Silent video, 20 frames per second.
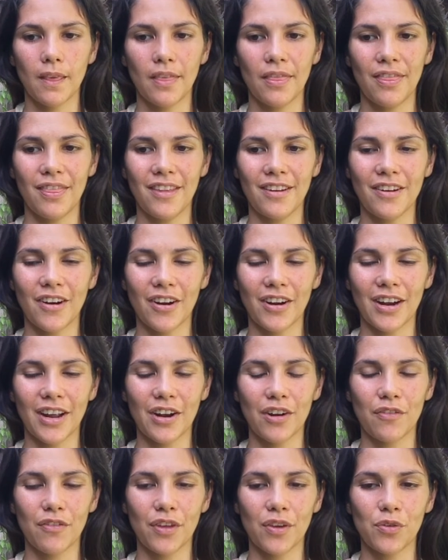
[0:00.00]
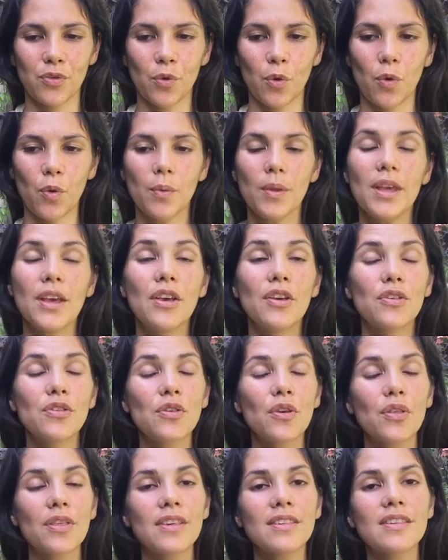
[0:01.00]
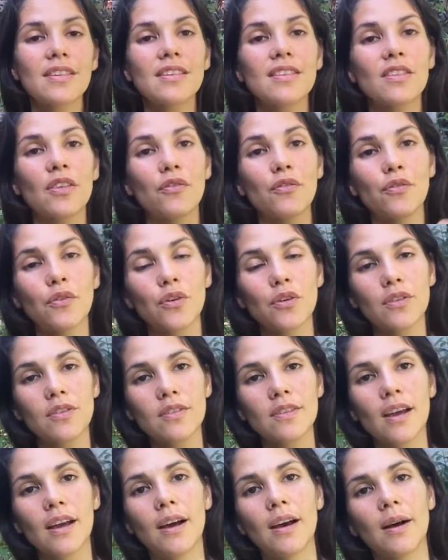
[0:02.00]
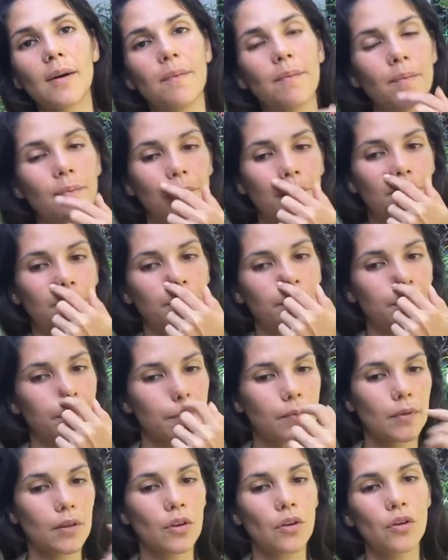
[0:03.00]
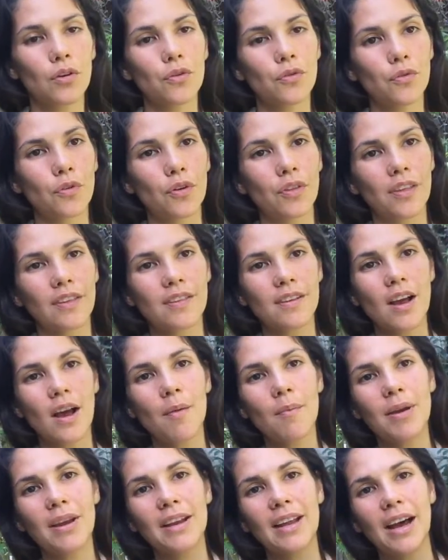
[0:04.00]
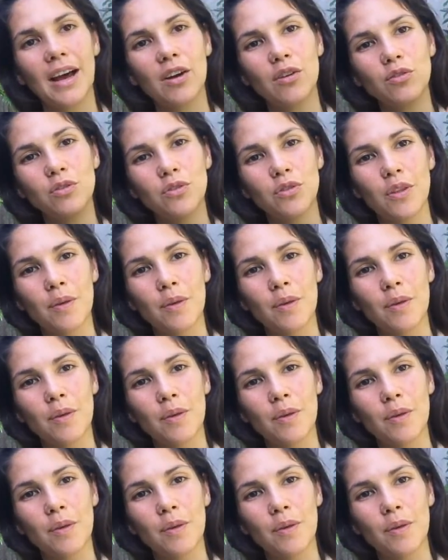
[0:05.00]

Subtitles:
the dark night of our soul? So this is the first for this coming down to